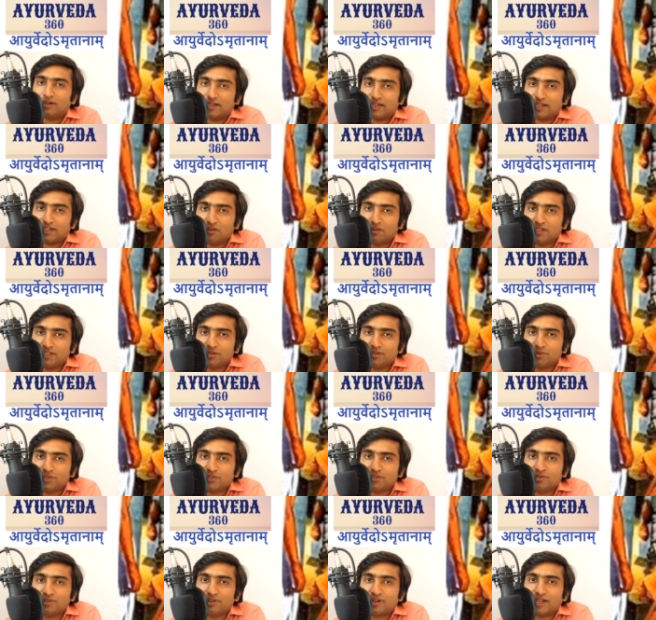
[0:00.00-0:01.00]
technology
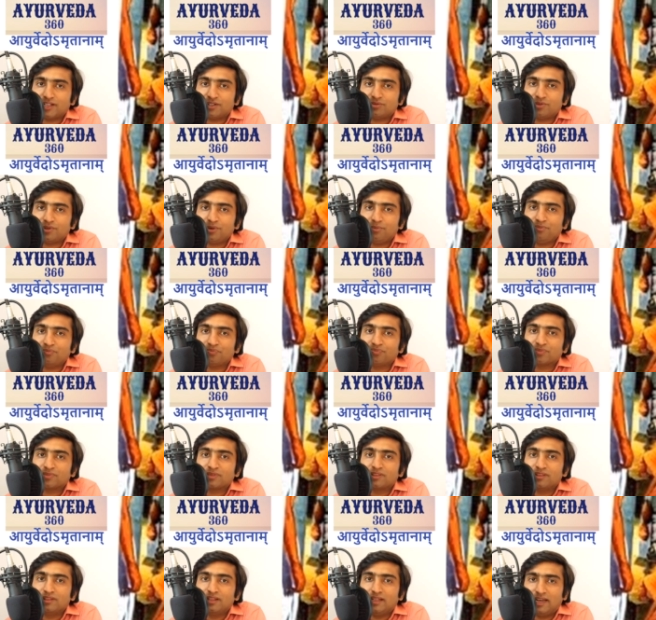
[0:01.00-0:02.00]
was to transform
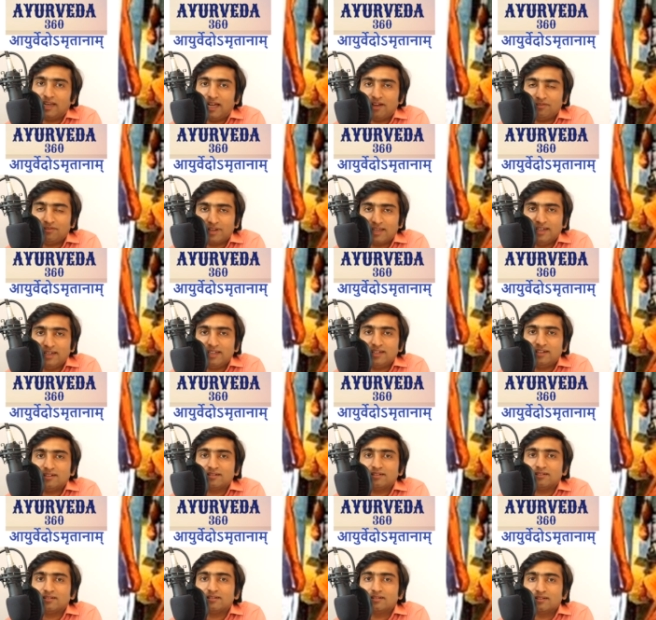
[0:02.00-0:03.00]
the life killing
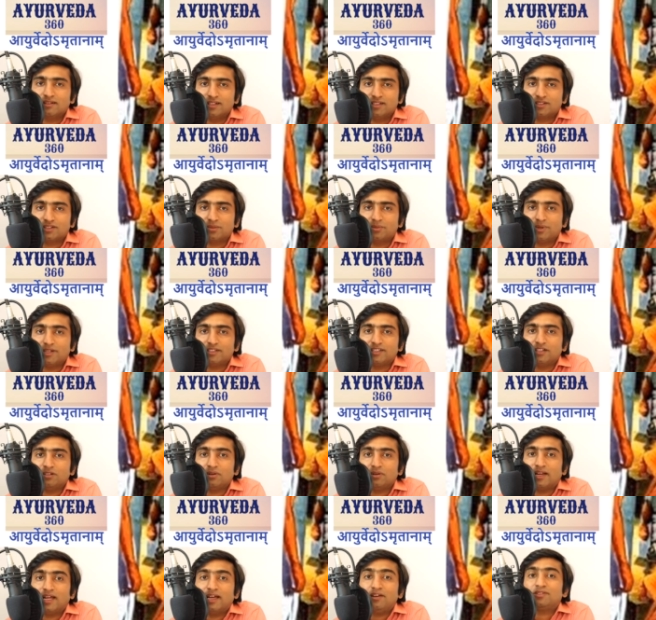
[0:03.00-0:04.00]
instruments
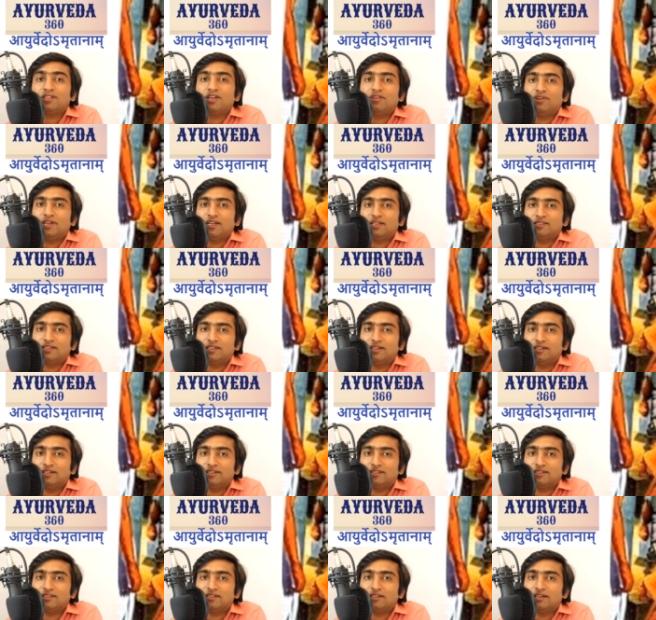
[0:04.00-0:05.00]
into life saving
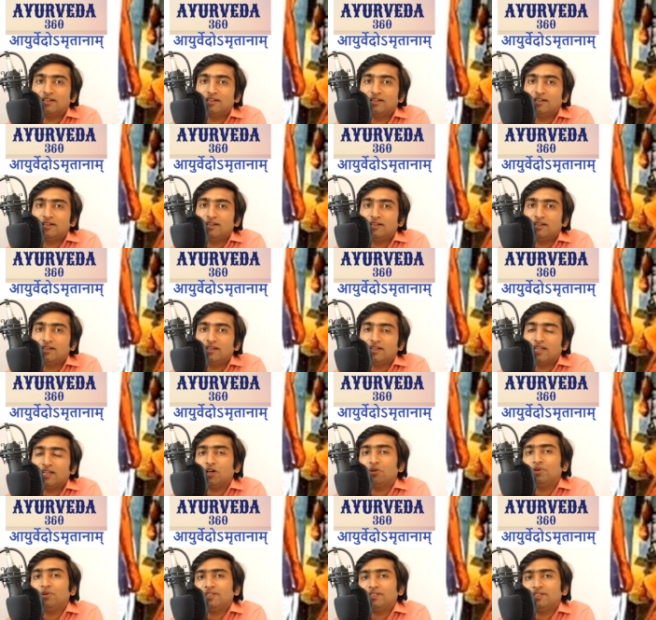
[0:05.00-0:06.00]
incidents
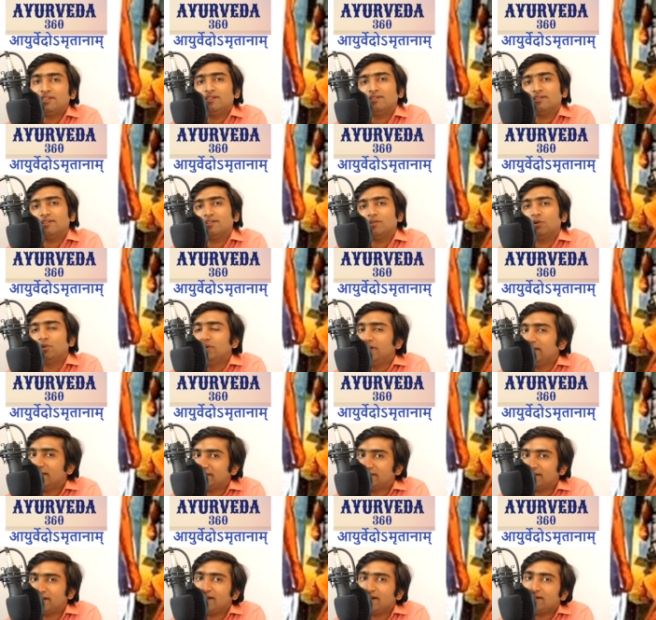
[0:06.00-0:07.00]
now is it only
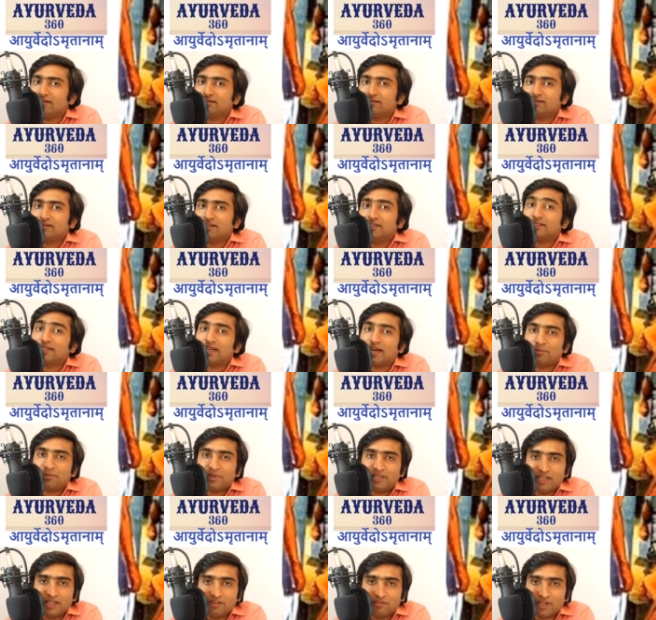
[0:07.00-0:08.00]
history is it
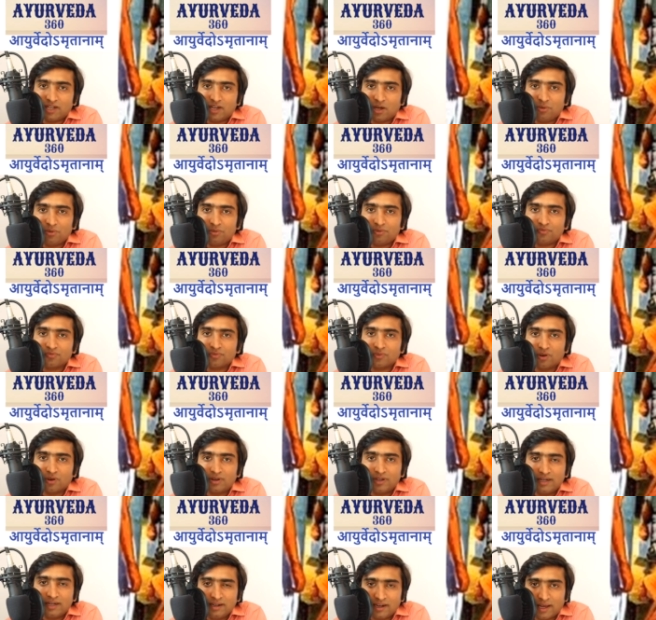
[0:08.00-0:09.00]
happening even now or
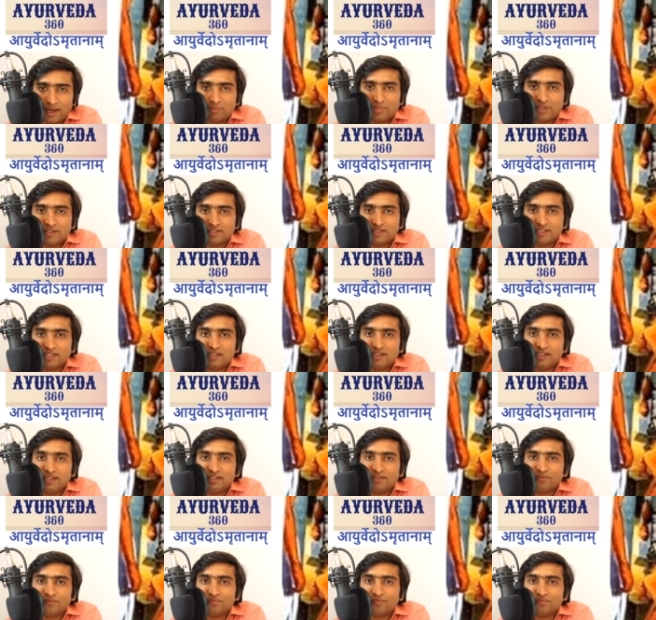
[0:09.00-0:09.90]
did it happen recently